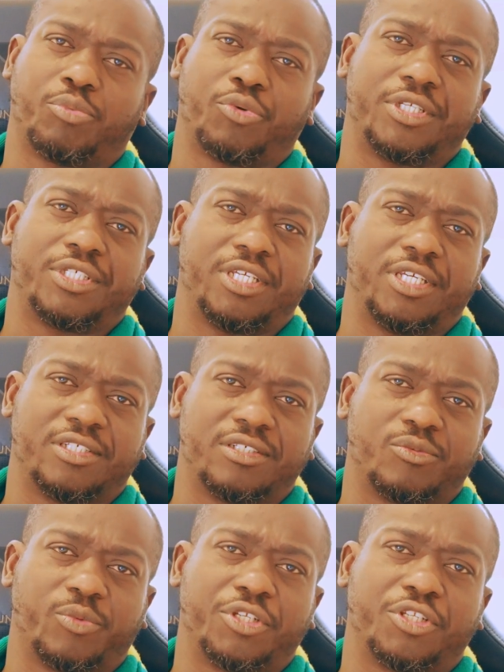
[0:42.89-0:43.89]

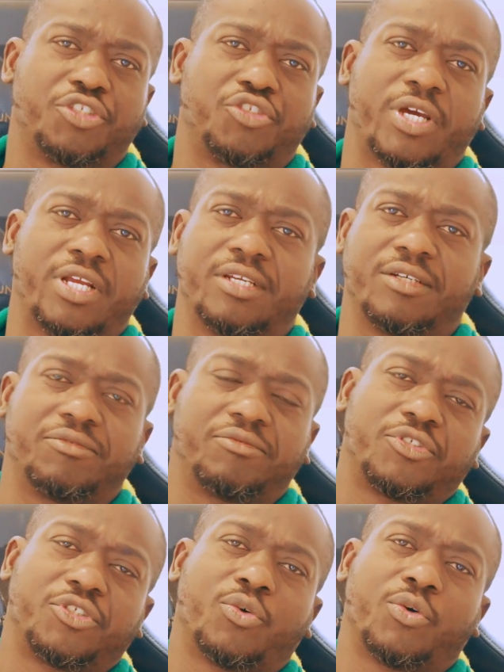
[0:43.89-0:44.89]
preseason when you're just trying to
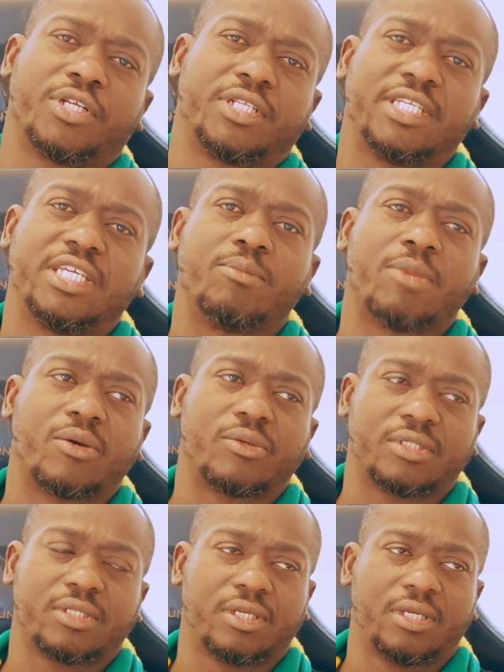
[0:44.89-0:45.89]
sort the team out.